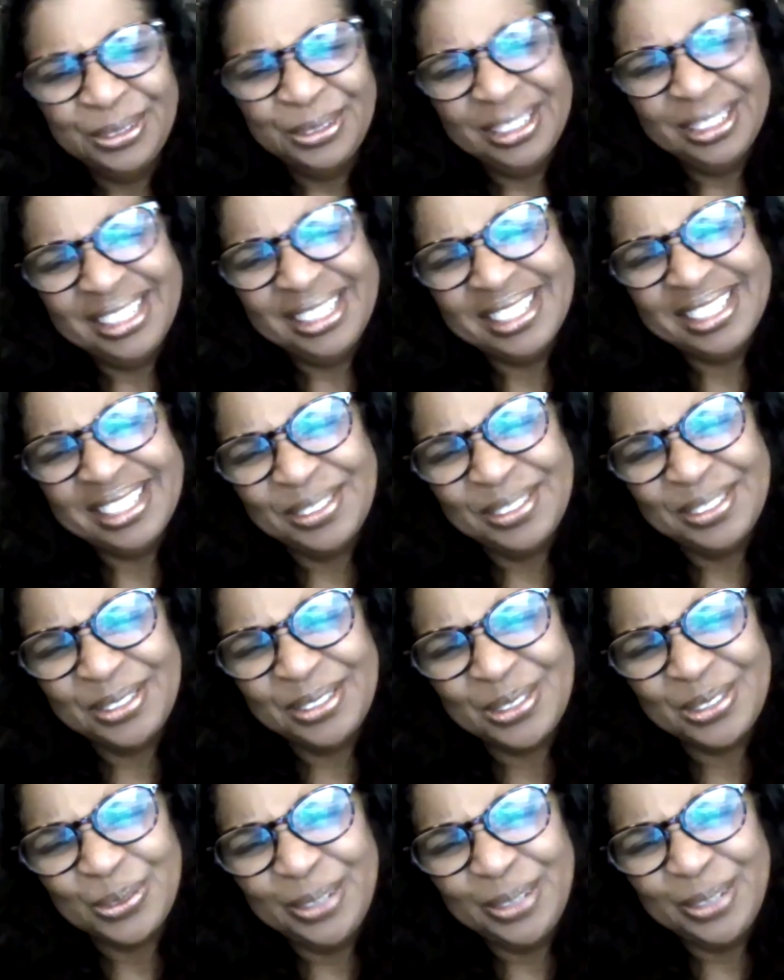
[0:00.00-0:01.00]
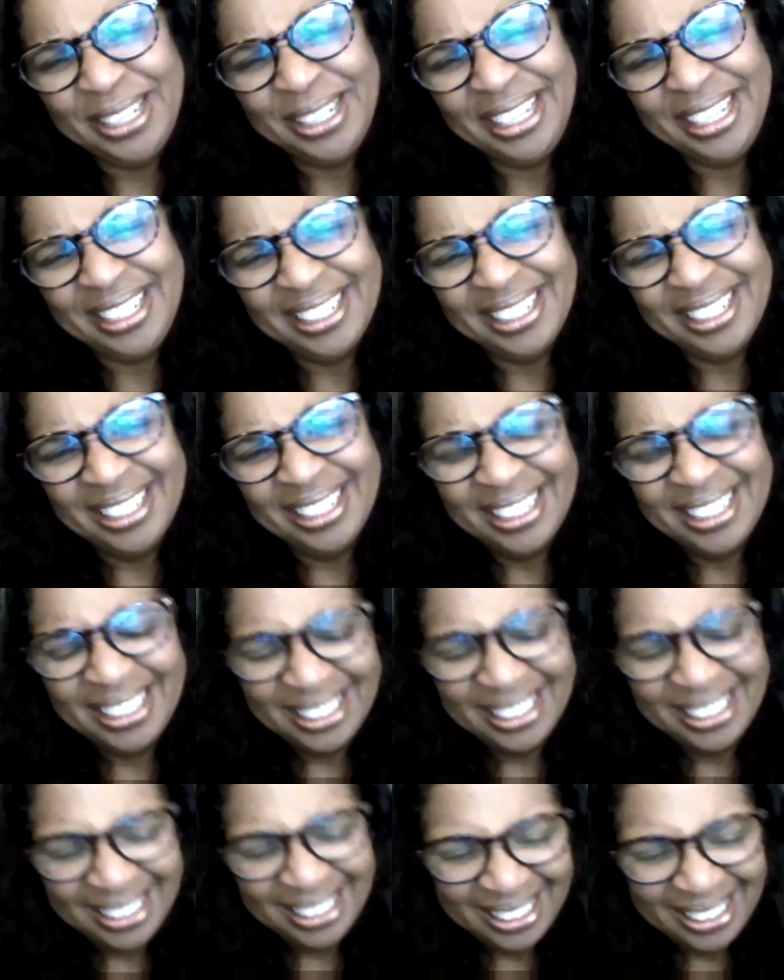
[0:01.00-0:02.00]
And my brother
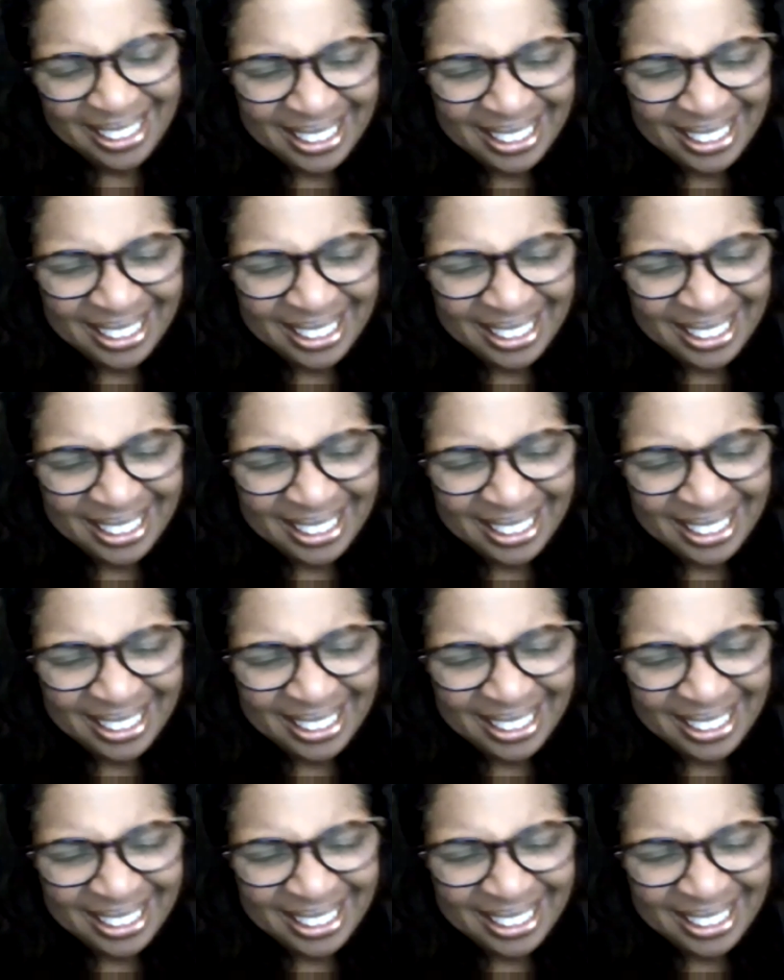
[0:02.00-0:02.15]
was, I